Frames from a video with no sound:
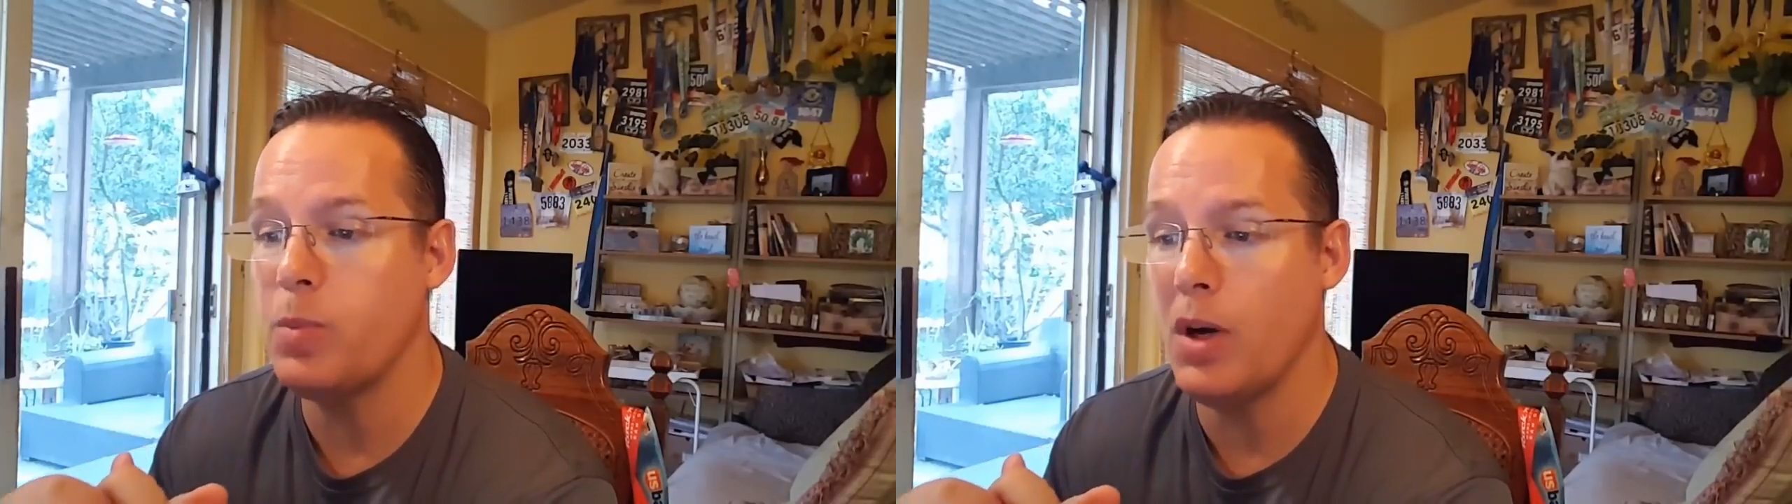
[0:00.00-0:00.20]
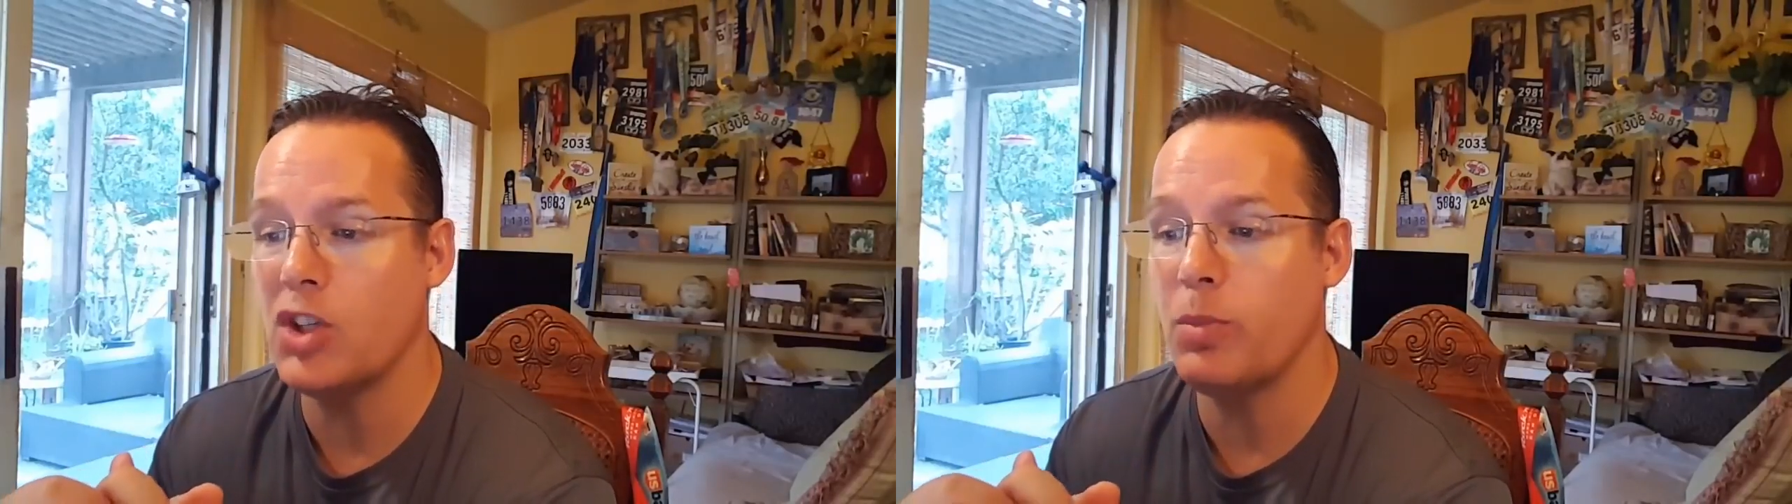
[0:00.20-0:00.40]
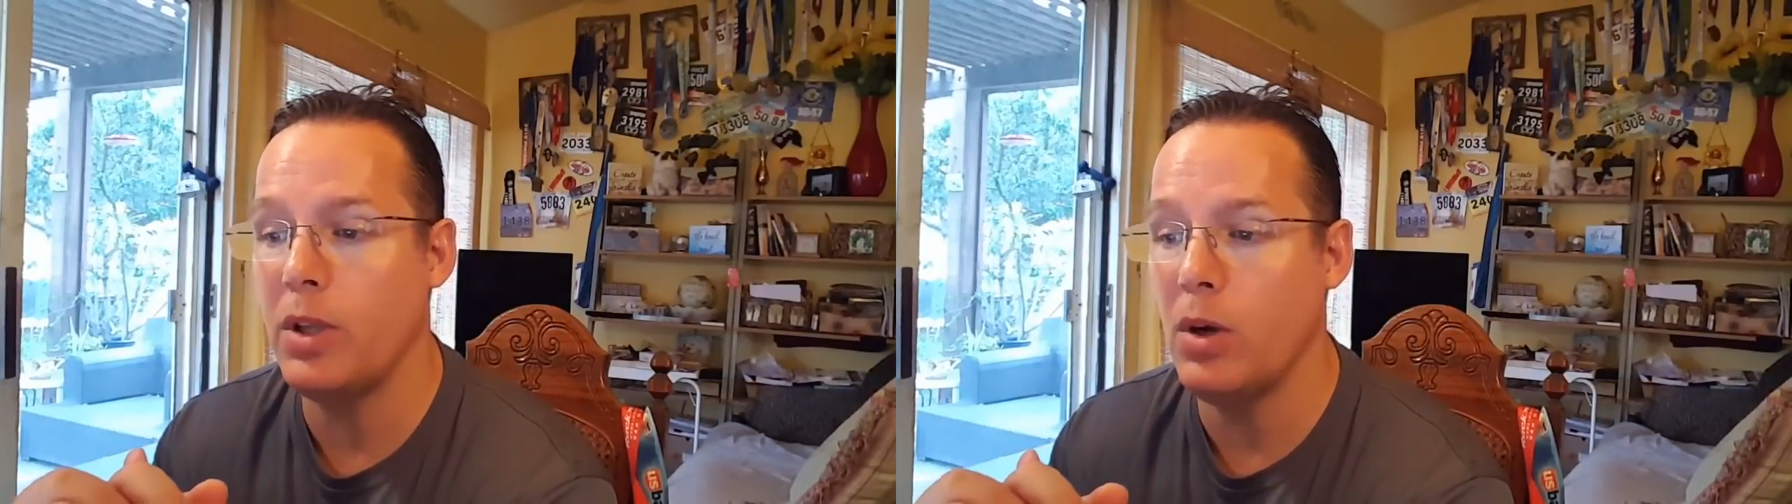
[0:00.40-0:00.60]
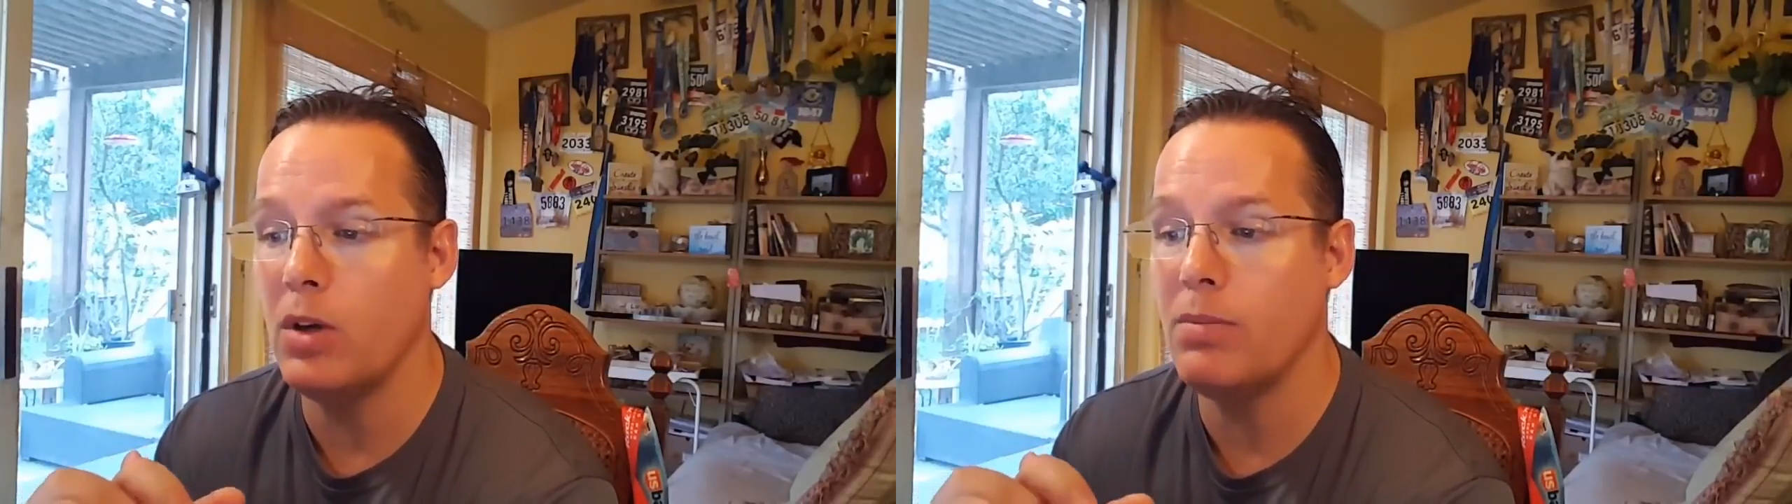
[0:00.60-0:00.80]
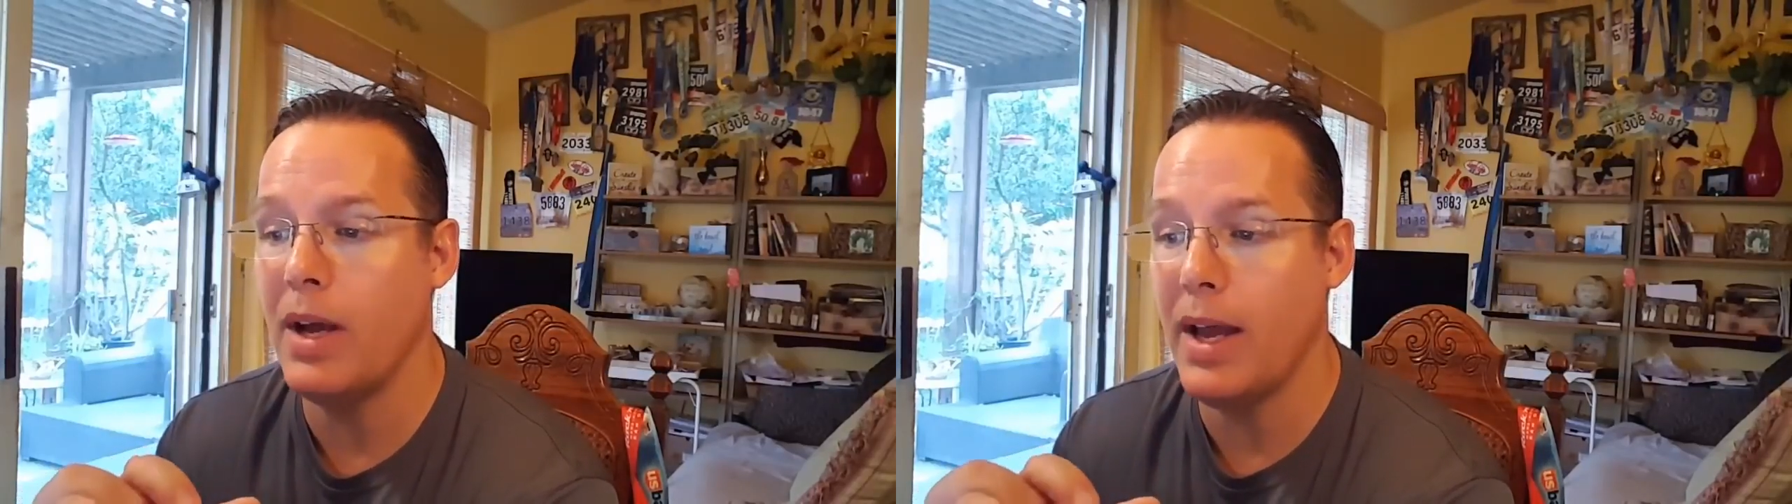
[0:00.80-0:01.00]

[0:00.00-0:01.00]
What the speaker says: possibly owned by